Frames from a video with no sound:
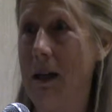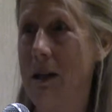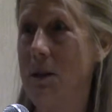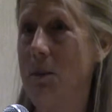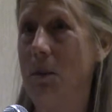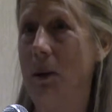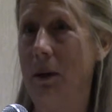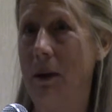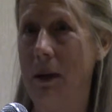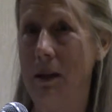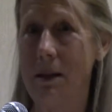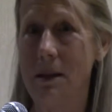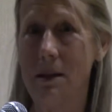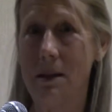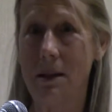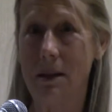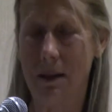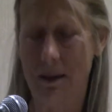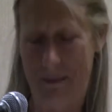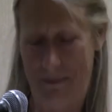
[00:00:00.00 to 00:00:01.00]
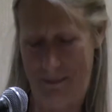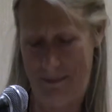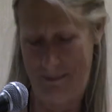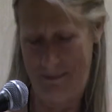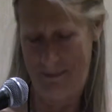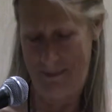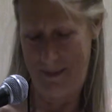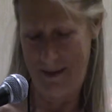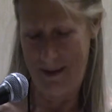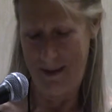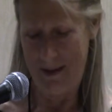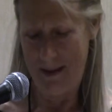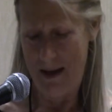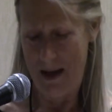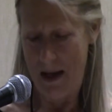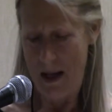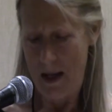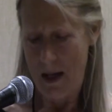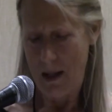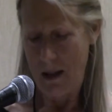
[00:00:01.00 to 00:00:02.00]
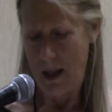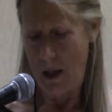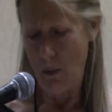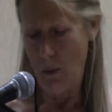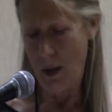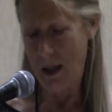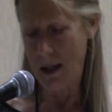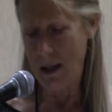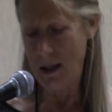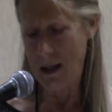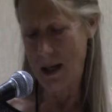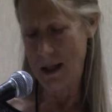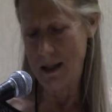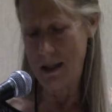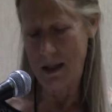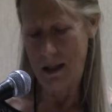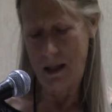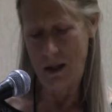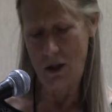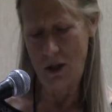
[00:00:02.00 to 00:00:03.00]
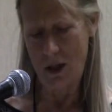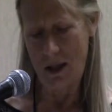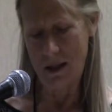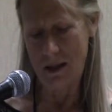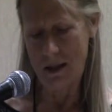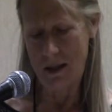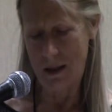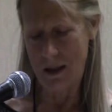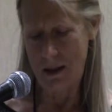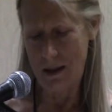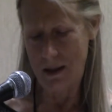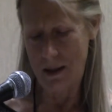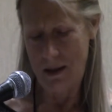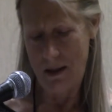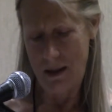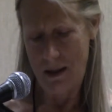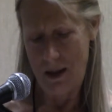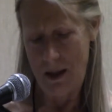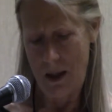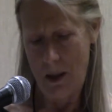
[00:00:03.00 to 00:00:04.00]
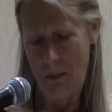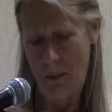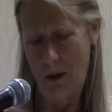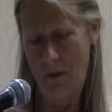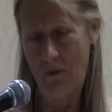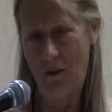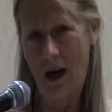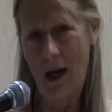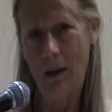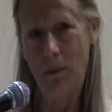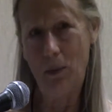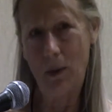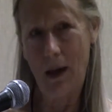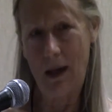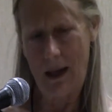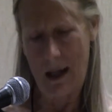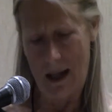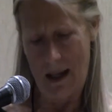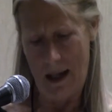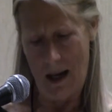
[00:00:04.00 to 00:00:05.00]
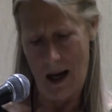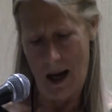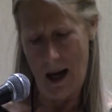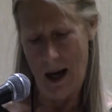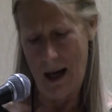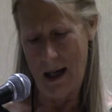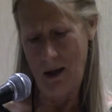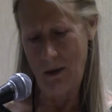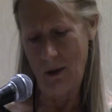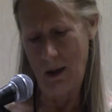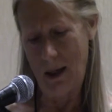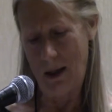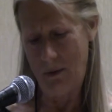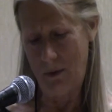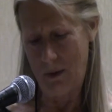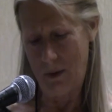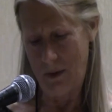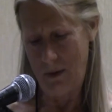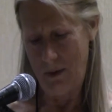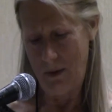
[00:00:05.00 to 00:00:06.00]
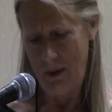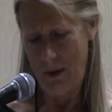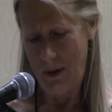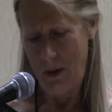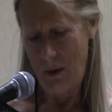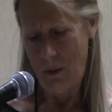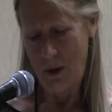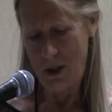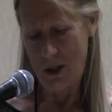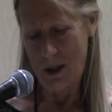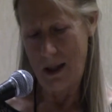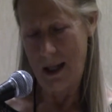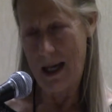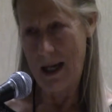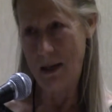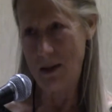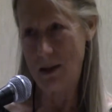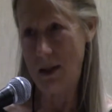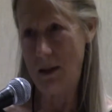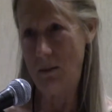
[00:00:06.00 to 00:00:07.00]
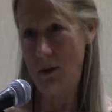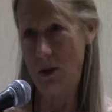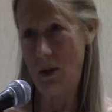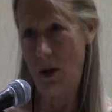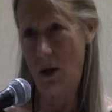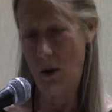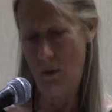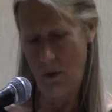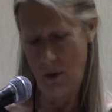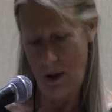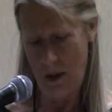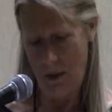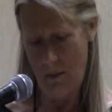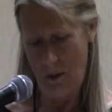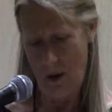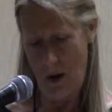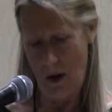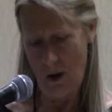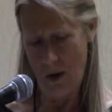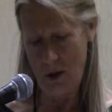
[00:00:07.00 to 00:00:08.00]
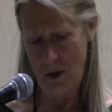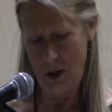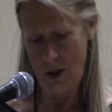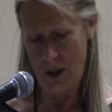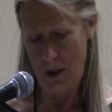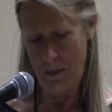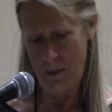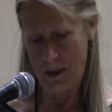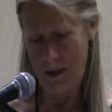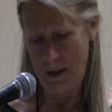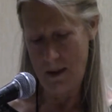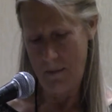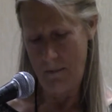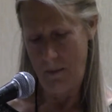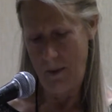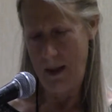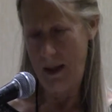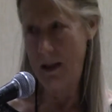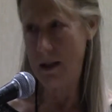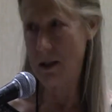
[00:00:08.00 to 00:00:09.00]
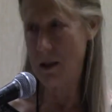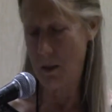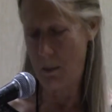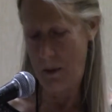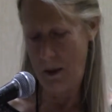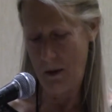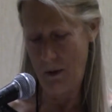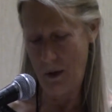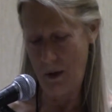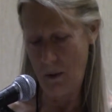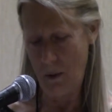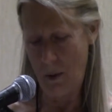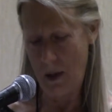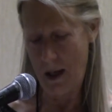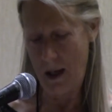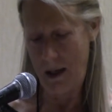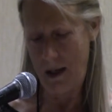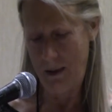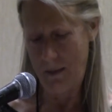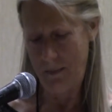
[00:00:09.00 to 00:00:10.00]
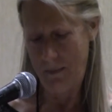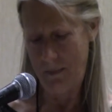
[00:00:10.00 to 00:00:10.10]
experience. They recognize the injustice, but vibrate at a higher level, which allows them to overcome the hardships in a superior way.